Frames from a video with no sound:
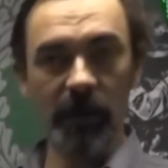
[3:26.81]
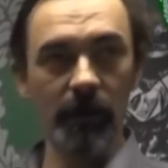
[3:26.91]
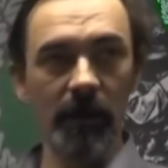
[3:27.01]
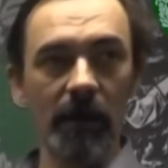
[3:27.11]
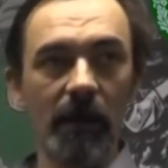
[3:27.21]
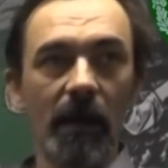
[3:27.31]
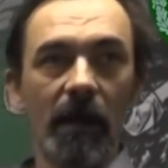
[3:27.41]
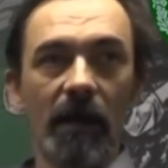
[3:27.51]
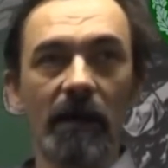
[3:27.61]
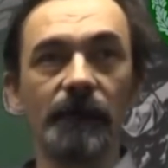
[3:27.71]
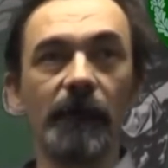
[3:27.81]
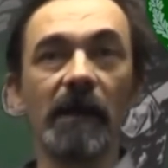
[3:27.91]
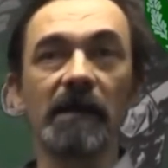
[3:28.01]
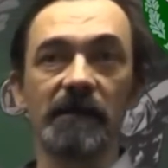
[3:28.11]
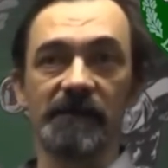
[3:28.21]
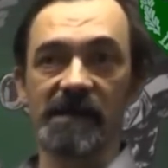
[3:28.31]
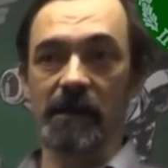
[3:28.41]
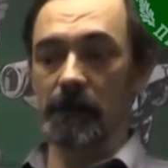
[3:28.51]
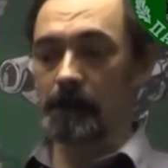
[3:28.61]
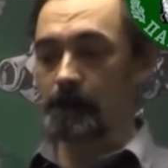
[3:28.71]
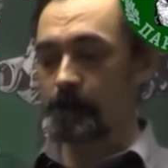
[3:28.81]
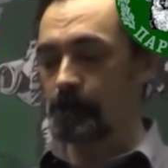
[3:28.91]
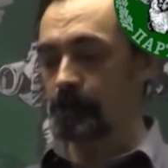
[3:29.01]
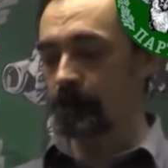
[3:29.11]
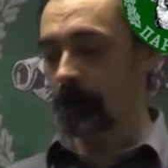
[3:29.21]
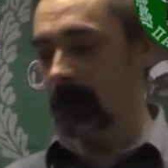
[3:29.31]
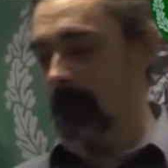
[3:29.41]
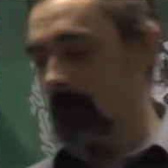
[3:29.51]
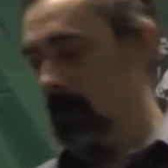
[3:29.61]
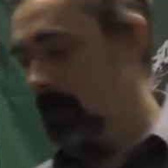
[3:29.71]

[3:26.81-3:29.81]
The entirety of military history,